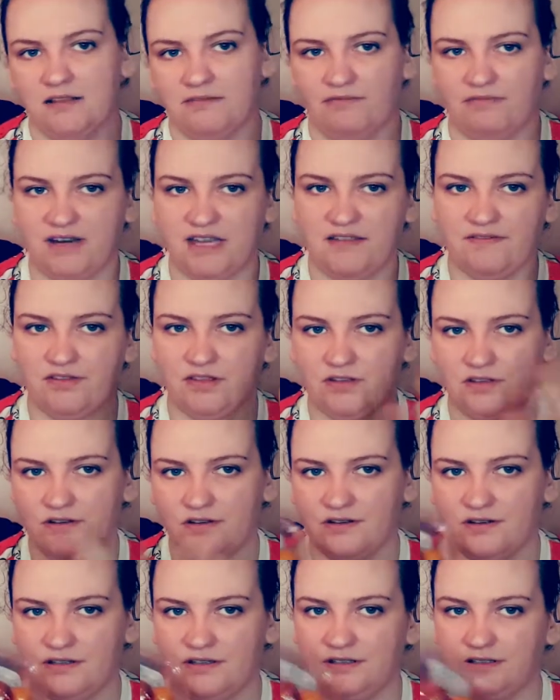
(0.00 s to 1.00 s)
free
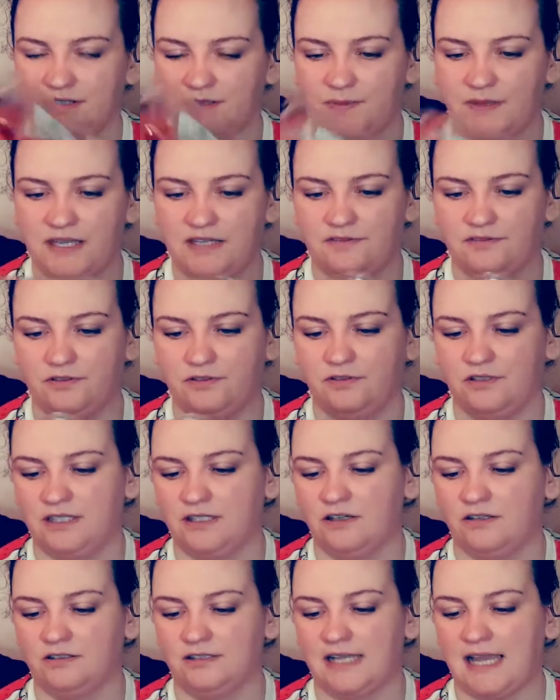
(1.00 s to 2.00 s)
food, speed food
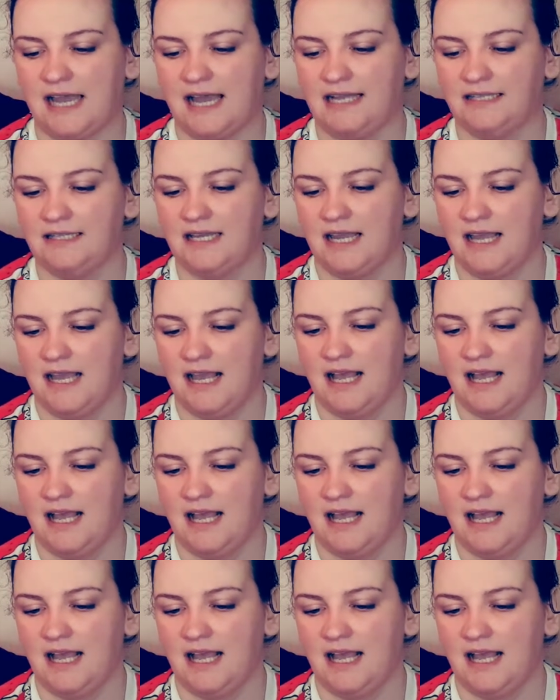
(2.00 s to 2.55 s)
and all that.